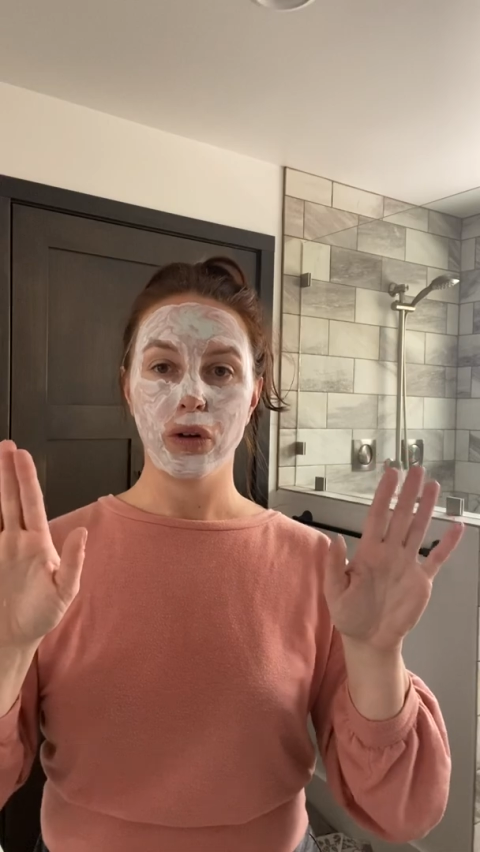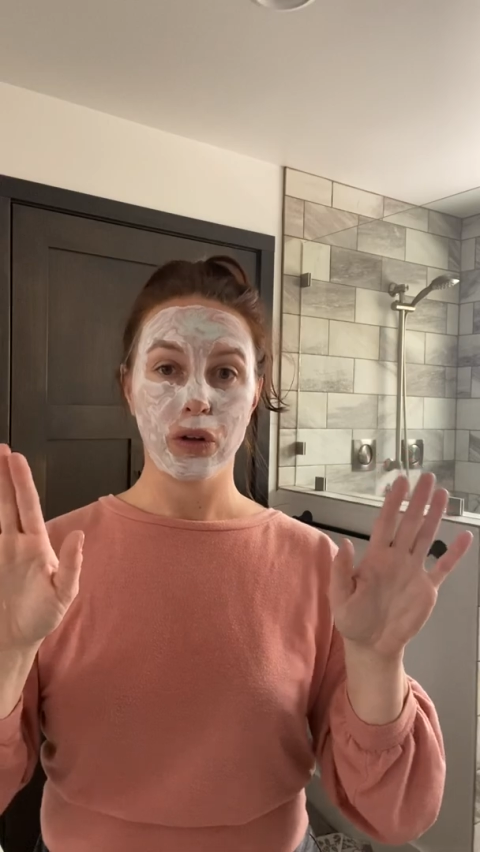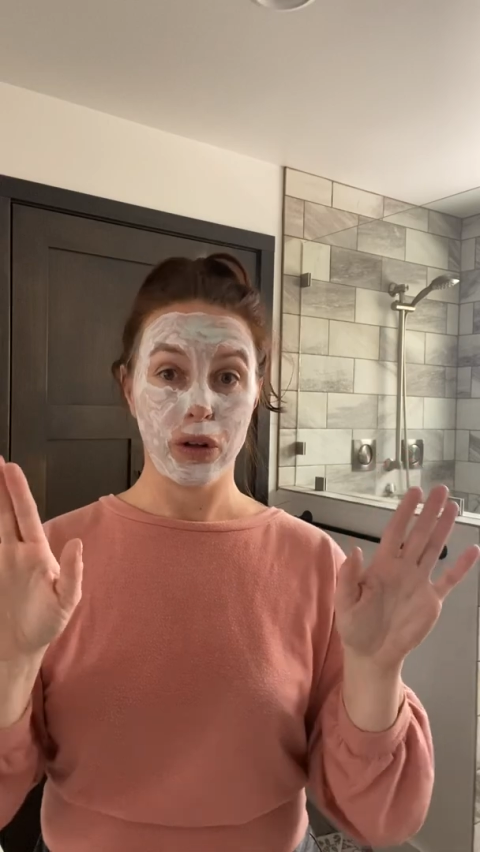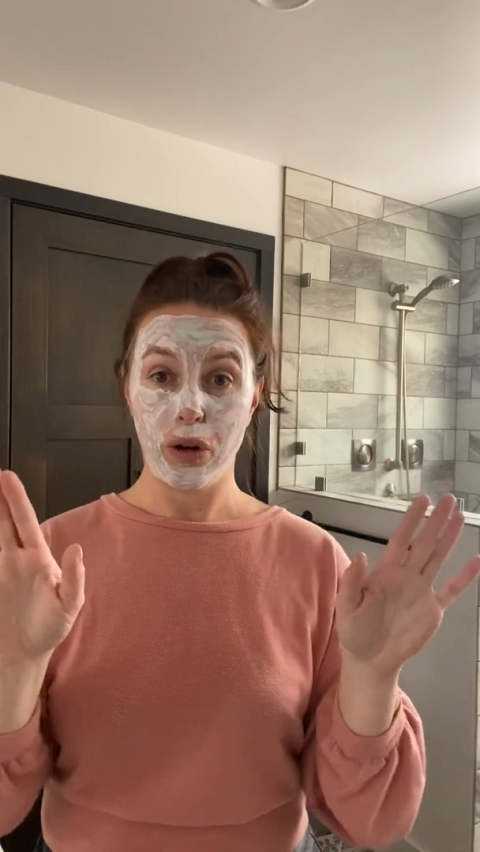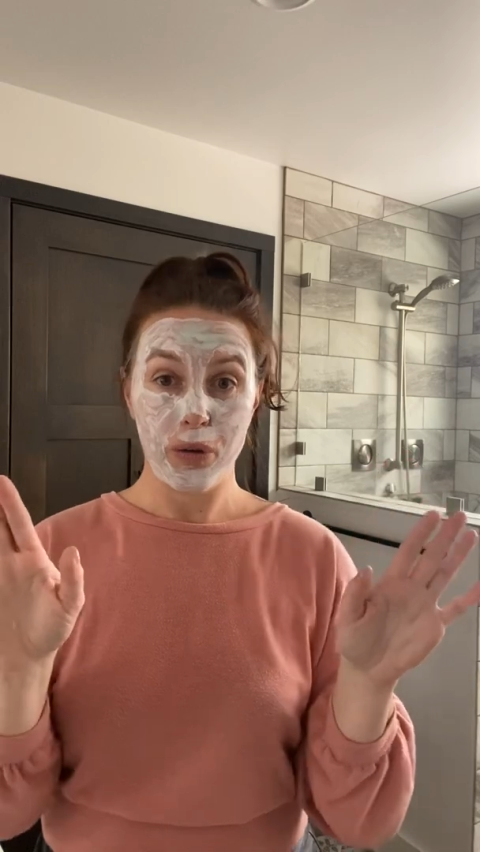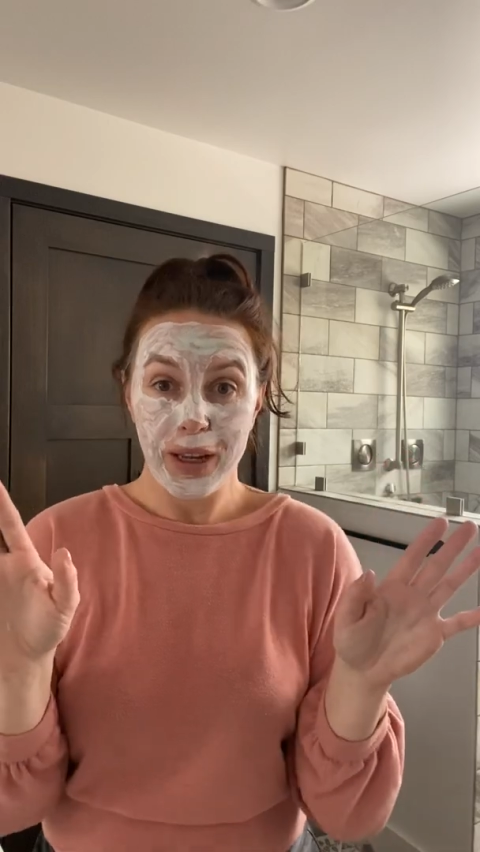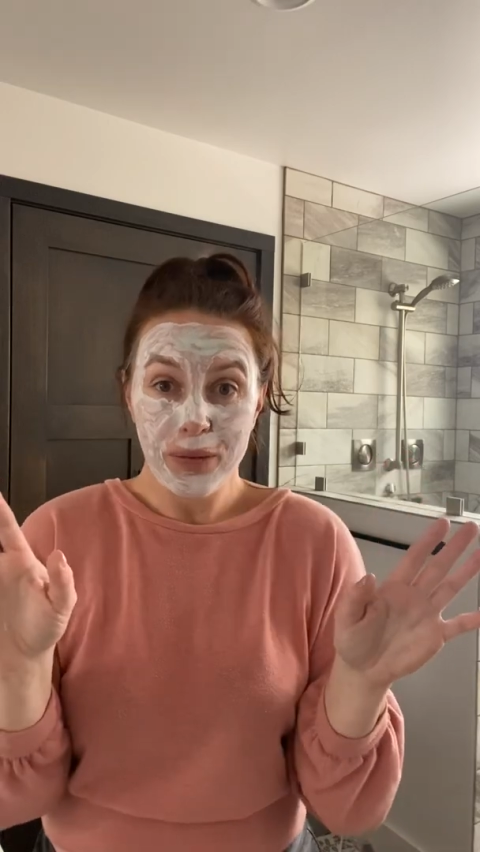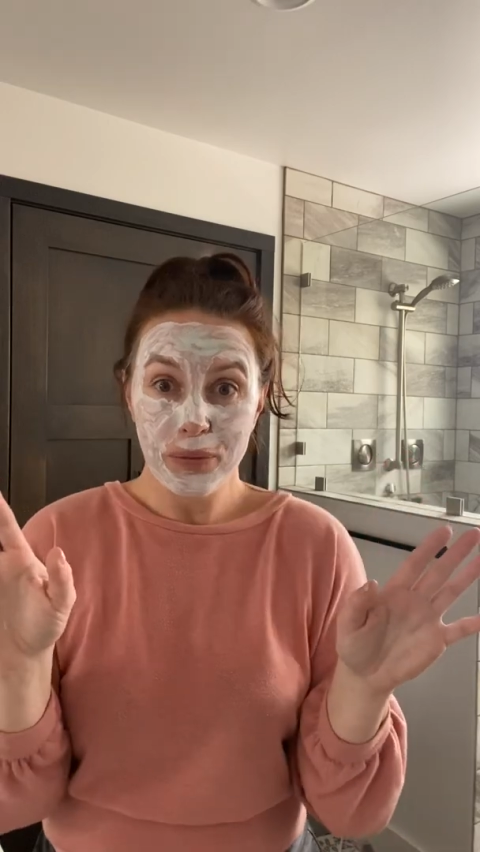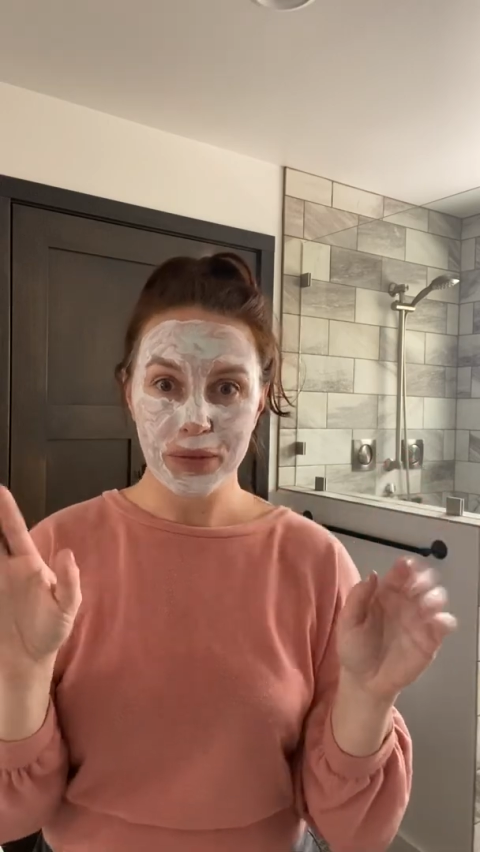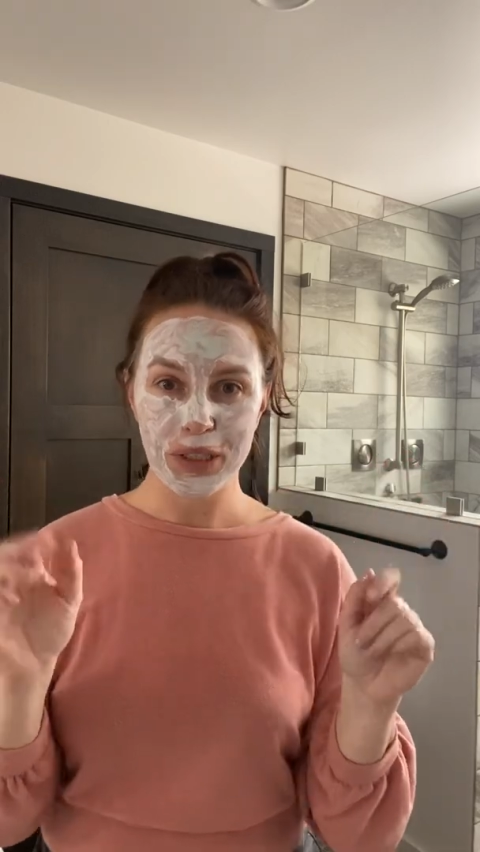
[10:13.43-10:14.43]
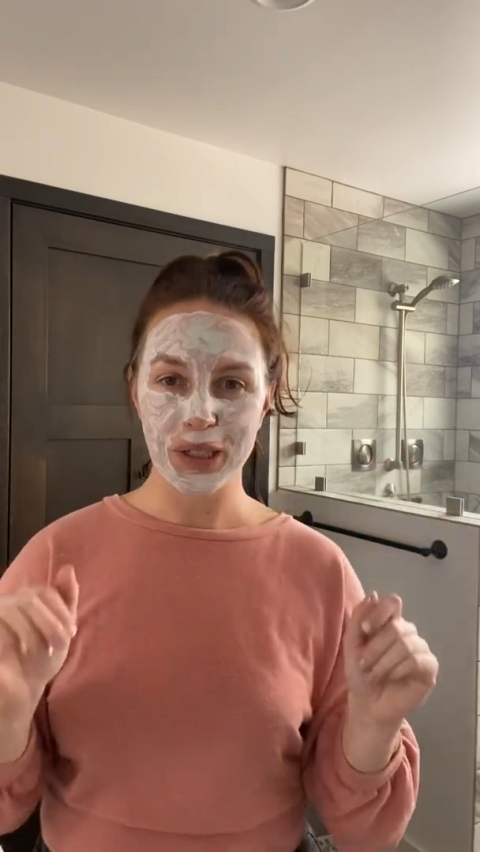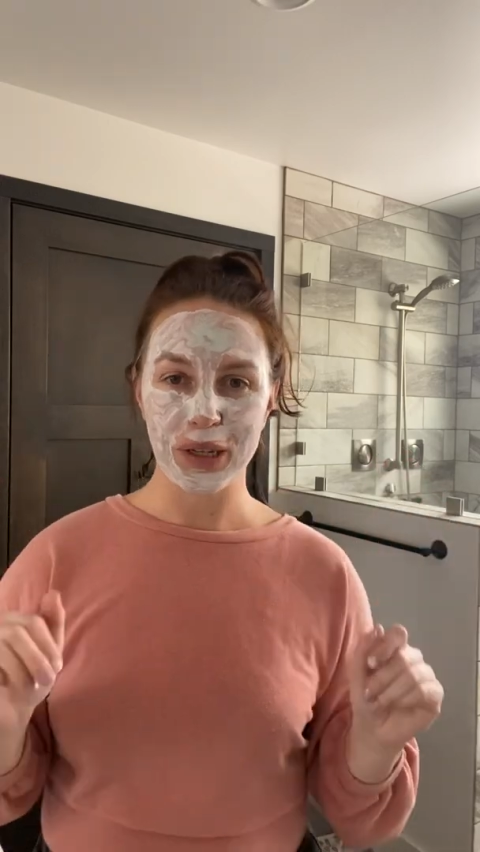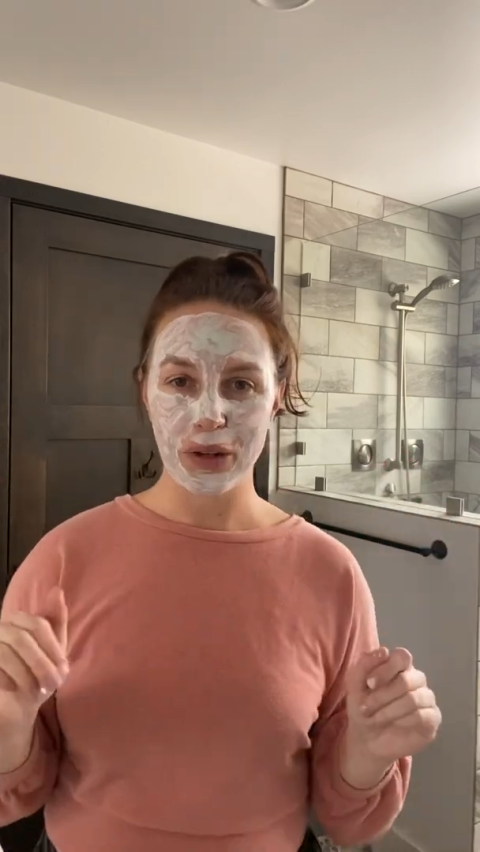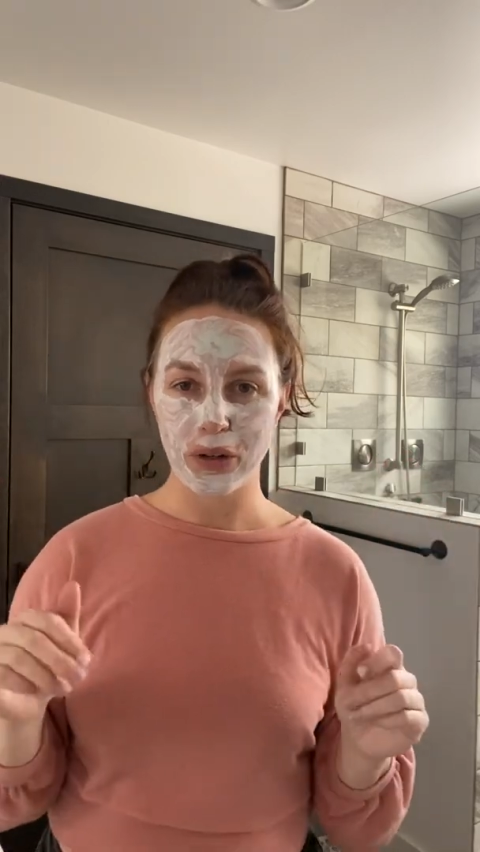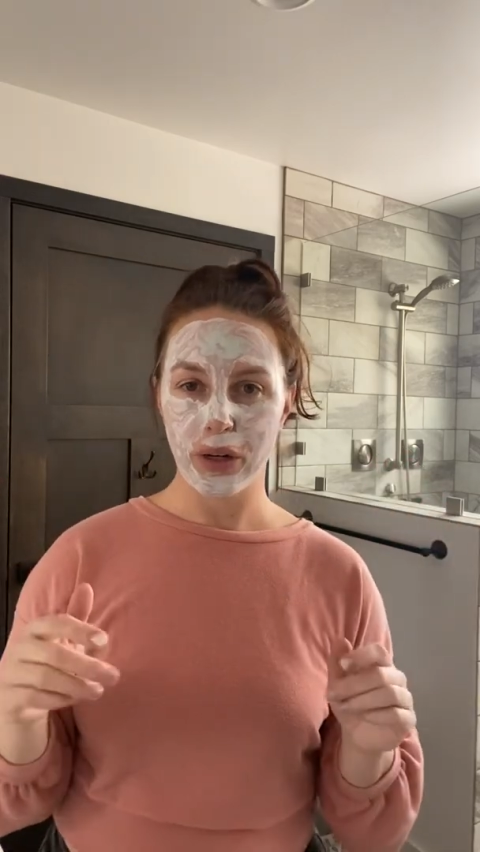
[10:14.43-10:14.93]
glowing
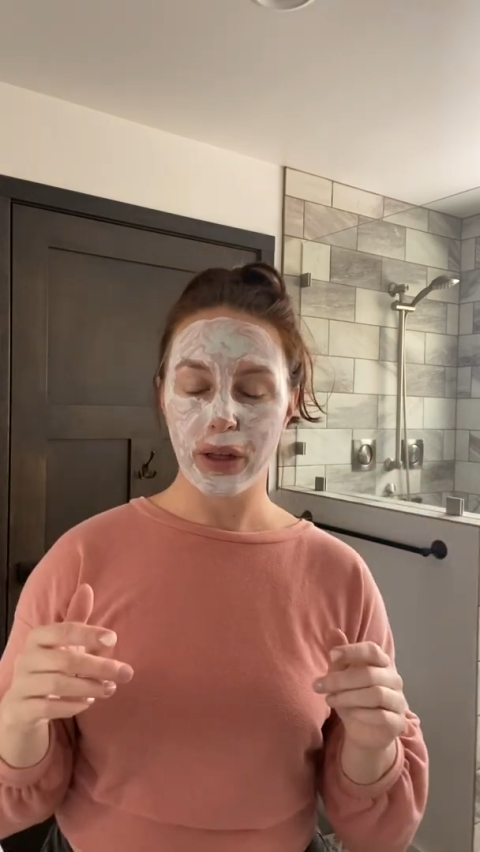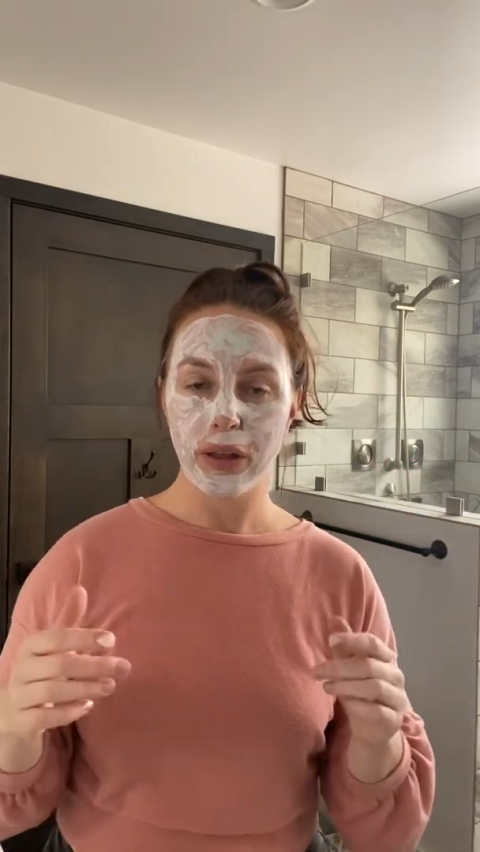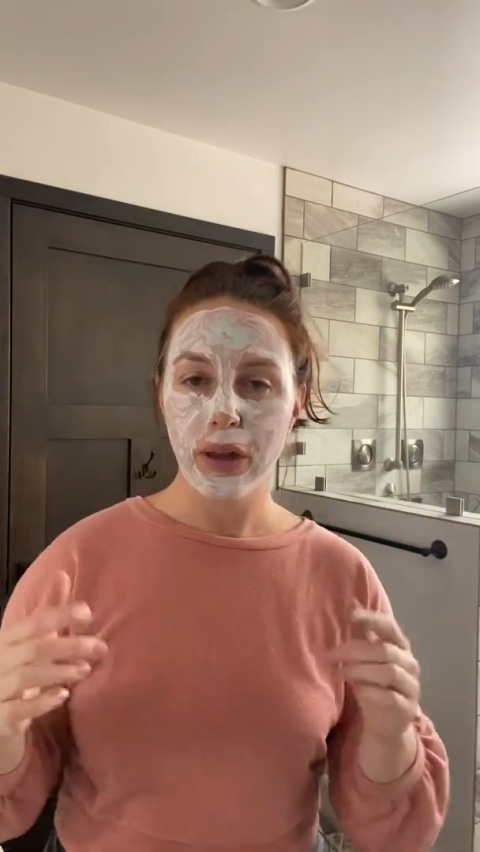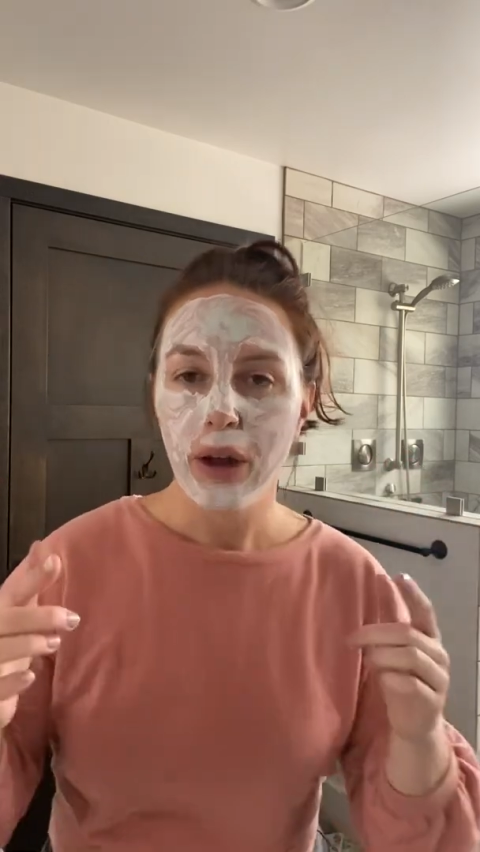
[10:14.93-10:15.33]
skin underneath.